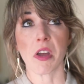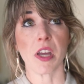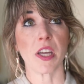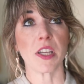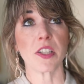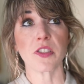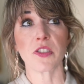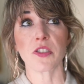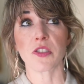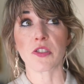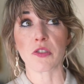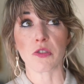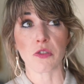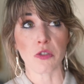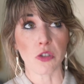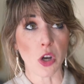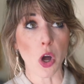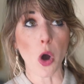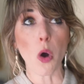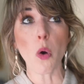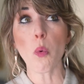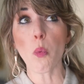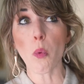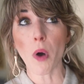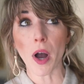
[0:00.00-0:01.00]
it's
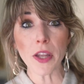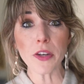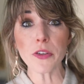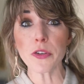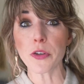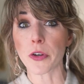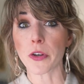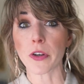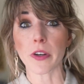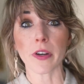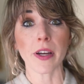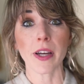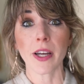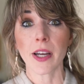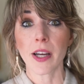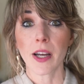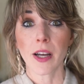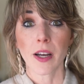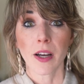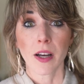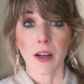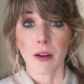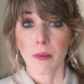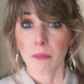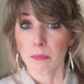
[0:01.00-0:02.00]
no wonder
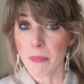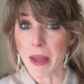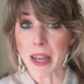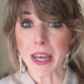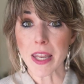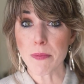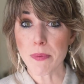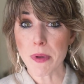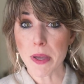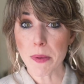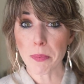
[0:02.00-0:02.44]
many